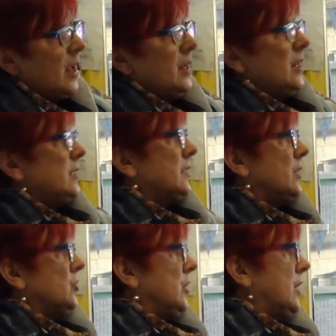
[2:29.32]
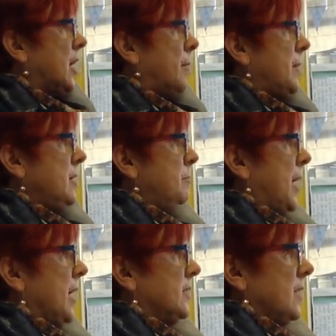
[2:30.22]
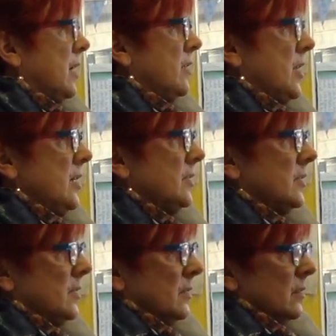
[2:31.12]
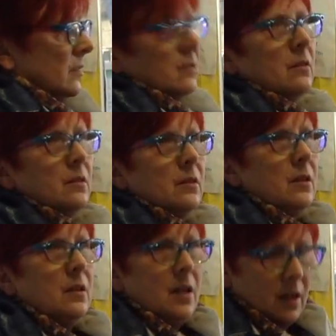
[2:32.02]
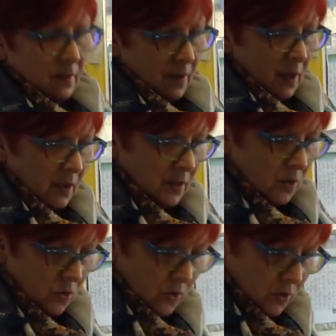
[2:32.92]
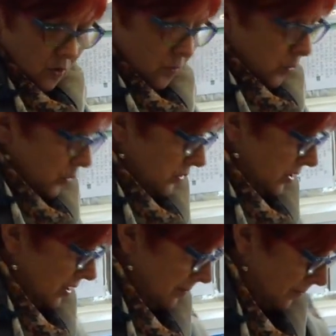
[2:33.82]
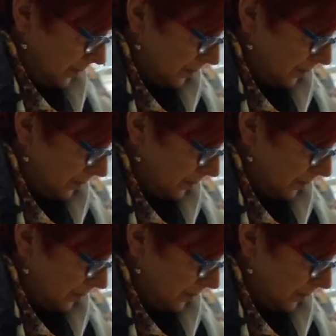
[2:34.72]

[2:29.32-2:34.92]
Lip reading: Gaelics actually come in bags like this? Yeah. So you just sort of water them.